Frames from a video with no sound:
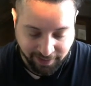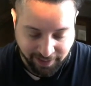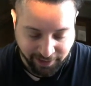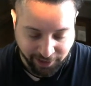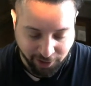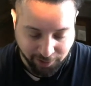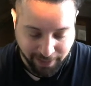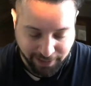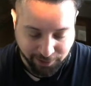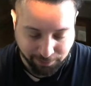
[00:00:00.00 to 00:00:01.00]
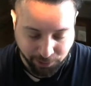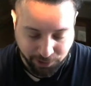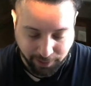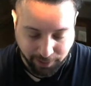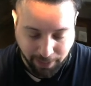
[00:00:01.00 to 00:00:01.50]
and the Young Mates
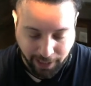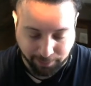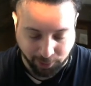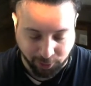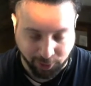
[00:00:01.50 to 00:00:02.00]
Music Paper.